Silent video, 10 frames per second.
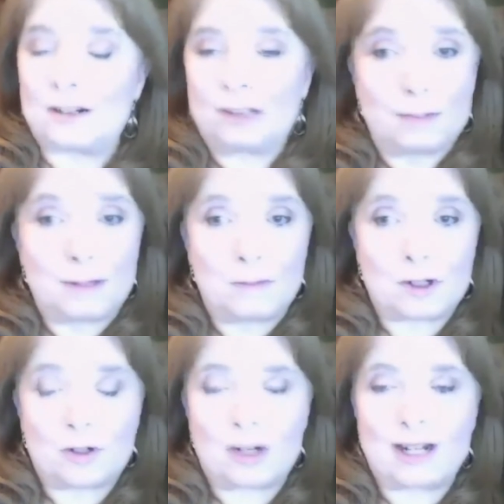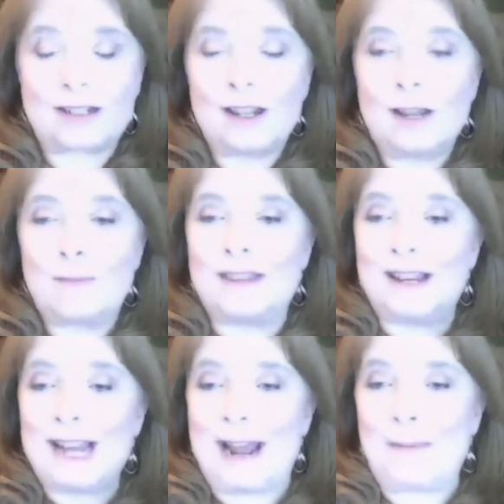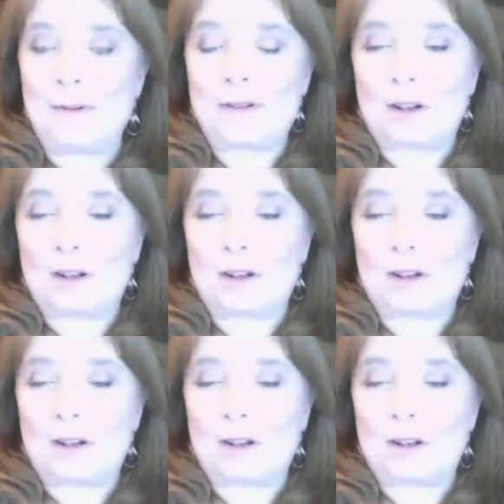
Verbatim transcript: They're a little bit more strict, but then Apple,